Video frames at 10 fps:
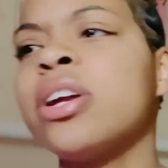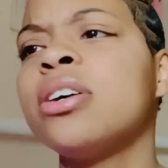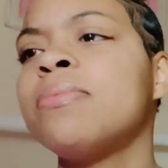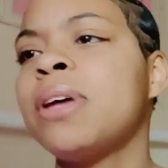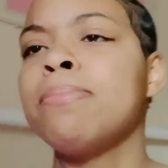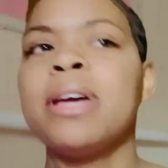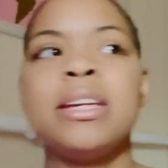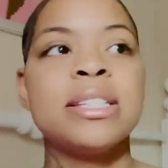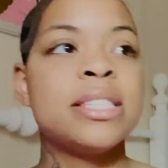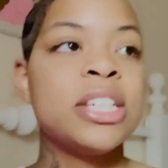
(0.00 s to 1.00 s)
up, they made
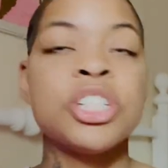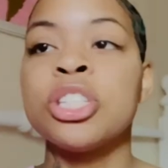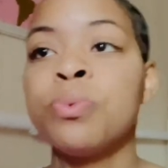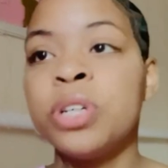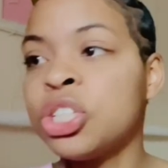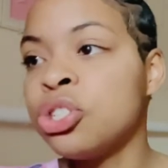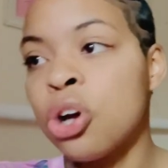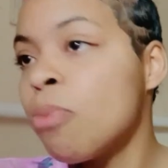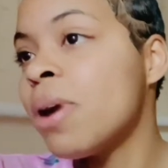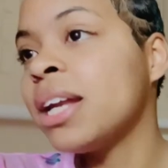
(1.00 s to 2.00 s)
decisions in which
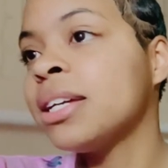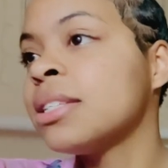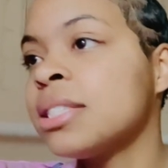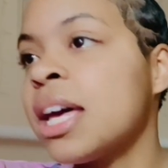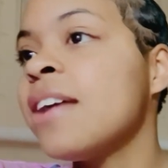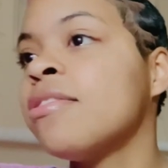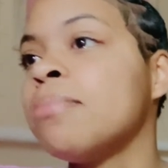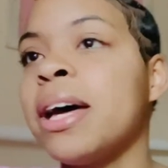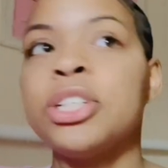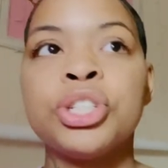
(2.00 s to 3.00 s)
nobody can save them.
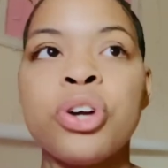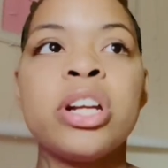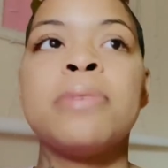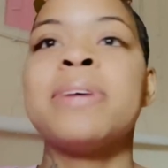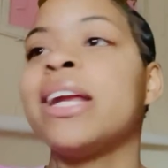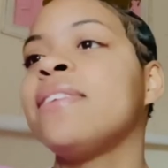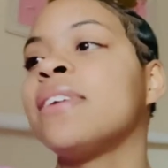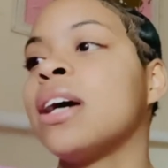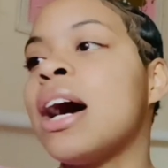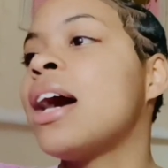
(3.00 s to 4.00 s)
Like, straight up, not even
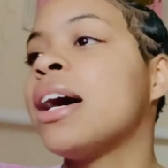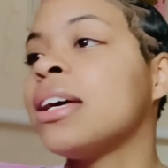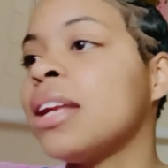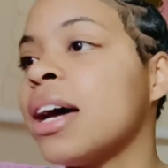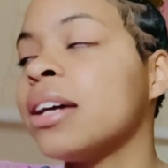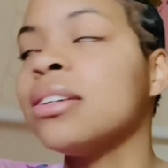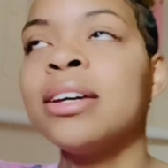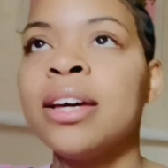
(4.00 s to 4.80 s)
God. Like,